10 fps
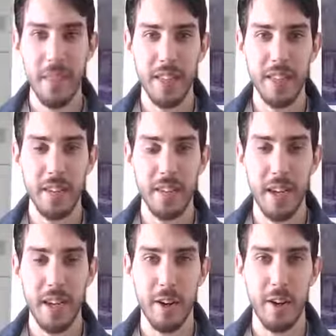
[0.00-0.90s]
that sounds
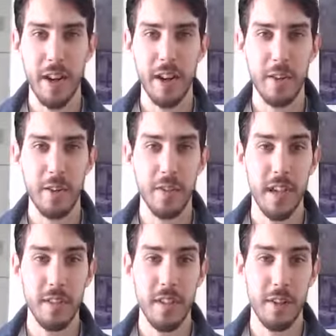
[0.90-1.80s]
like
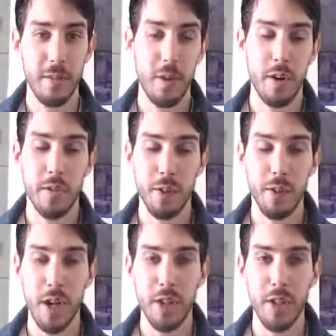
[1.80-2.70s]
a wonderful
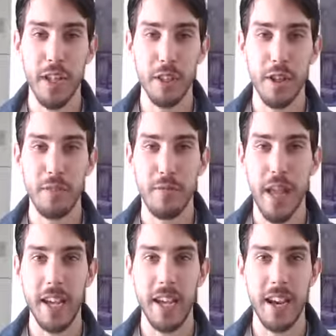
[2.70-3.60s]
structure that you have
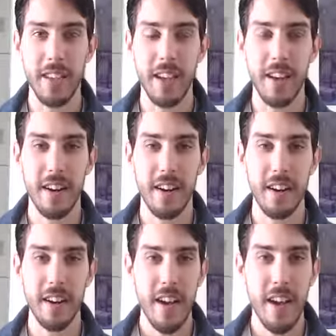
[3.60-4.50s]
planned out there,
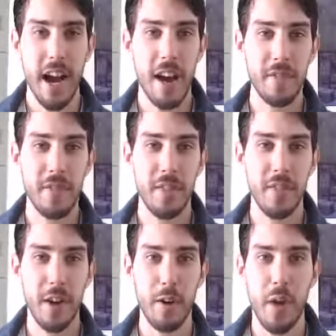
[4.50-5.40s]
and obviously
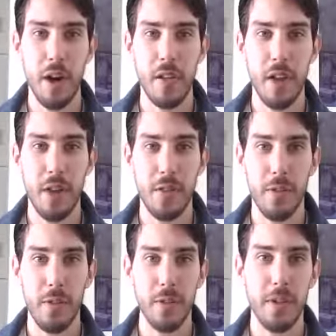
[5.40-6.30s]
very well thought
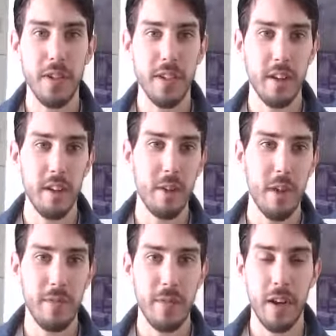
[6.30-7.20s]
through, considering you
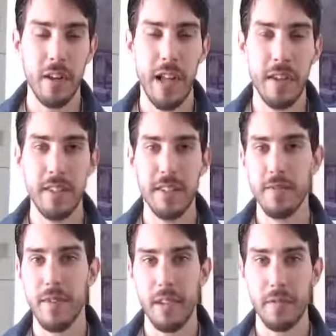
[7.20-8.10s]
have done a lot of these
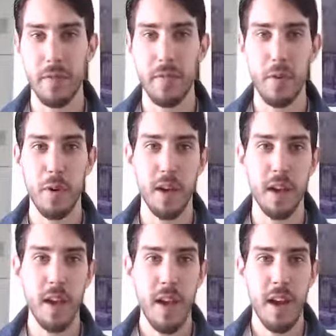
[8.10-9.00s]
events before.
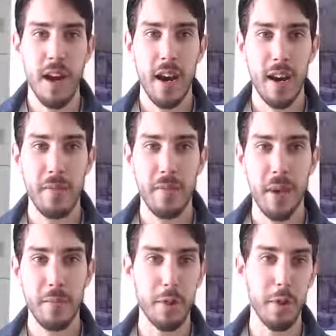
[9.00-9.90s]
And
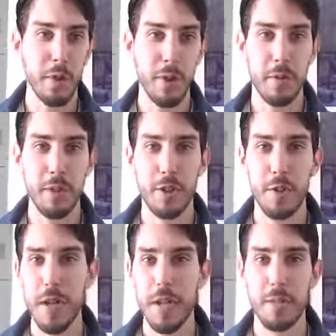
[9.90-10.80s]
I'm sure there's always
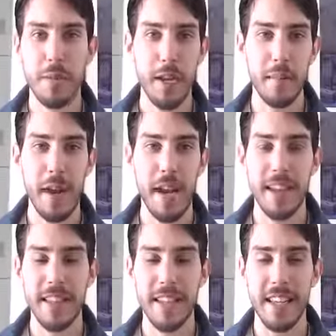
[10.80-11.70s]
tweaks being
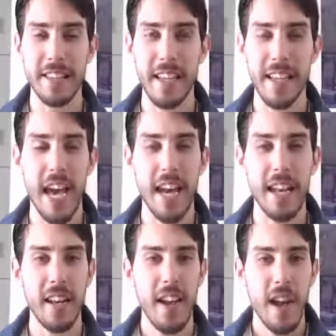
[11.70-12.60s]
made and things like that.
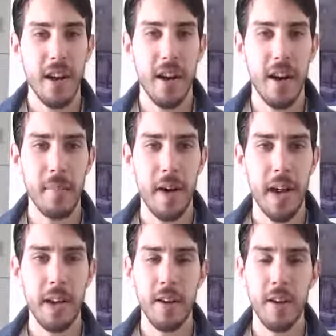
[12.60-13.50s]
And
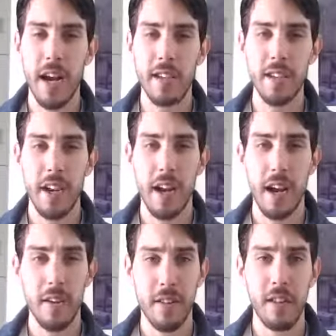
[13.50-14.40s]
out of curiosity,
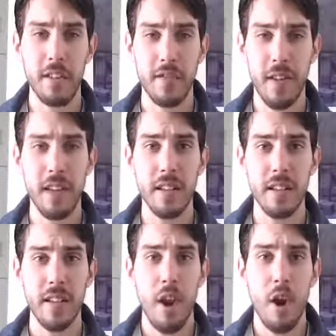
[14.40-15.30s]
are these
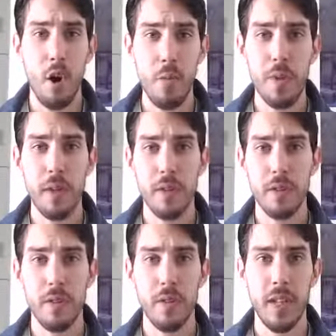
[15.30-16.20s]
events open
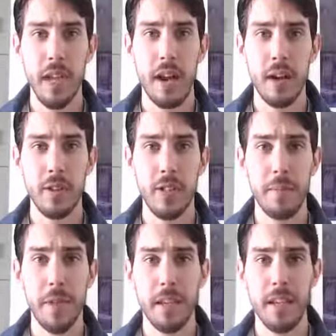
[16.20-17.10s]
to the
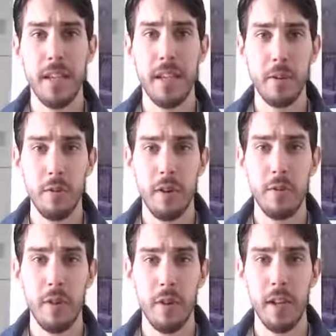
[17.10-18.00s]
LGBTQ
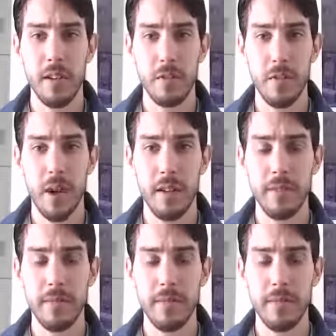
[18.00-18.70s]
community as well?